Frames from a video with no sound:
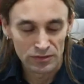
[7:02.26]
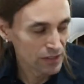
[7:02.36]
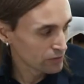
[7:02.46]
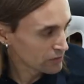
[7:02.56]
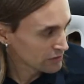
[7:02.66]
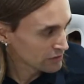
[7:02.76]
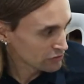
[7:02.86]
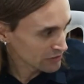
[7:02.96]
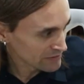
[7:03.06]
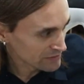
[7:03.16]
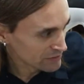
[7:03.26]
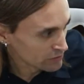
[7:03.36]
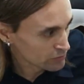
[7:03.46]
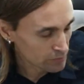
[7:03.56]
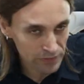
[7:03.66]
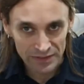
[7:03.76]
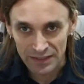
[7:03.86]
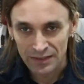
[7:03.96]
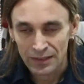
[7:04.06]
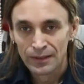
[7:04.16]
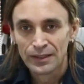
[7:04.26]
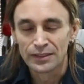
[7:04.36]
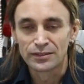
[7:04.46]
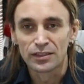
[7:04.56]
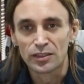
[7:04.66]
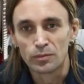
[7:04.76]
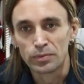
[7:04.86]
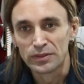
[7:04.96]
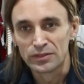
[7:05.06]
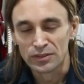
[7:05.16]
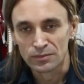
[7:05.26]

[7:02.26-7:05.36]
there you can adjust your preset. It's a little bit